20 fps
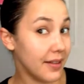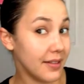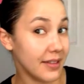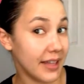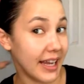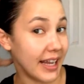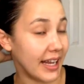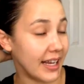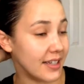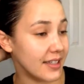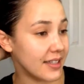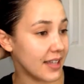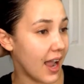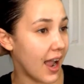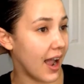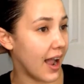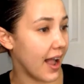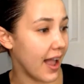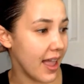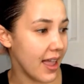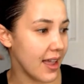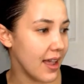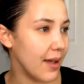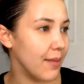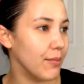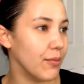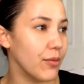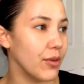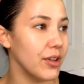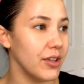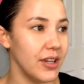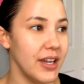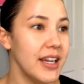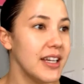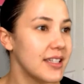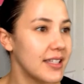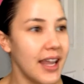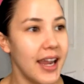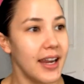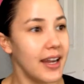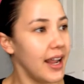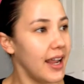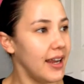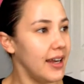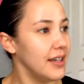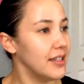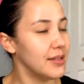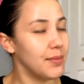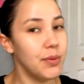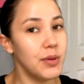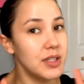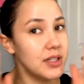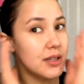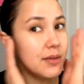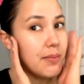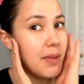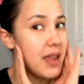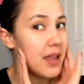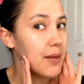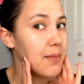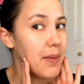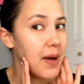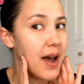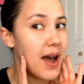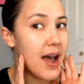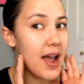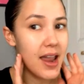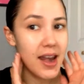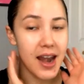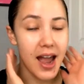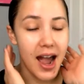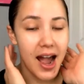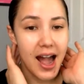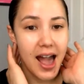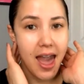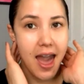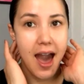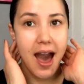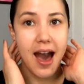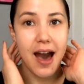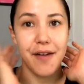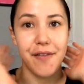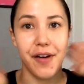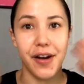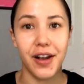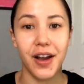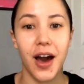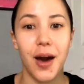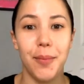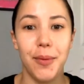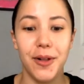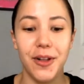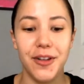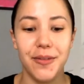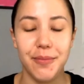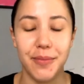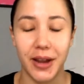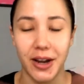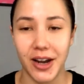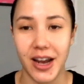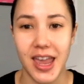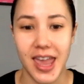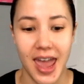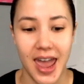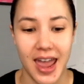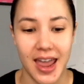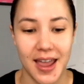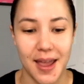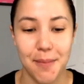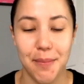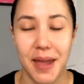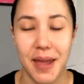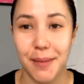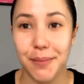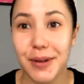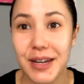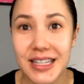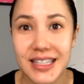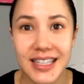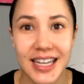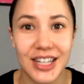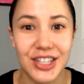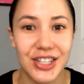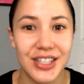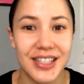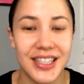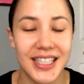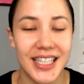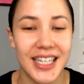Ladies, I am really excited to put some makeup on. I have a couple Mary Kay pampering sessions